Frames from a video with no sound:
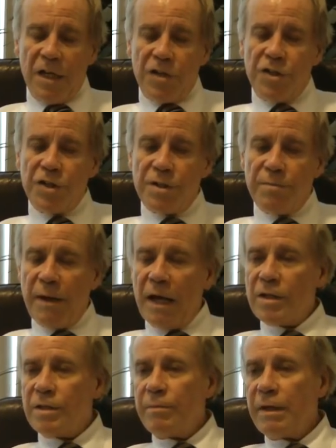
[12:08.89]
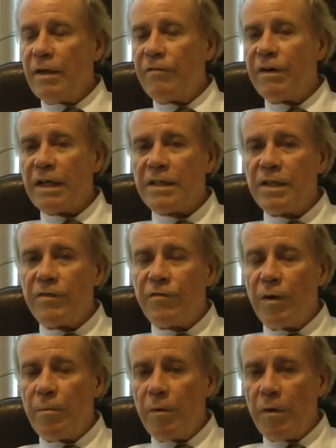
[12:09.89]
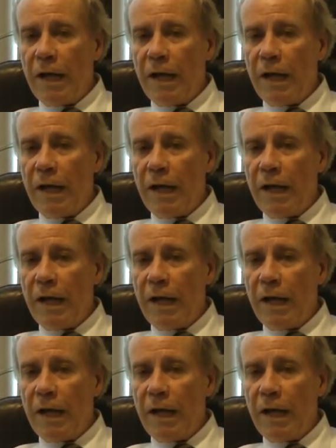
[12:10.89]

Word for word: she's about to be evicted from her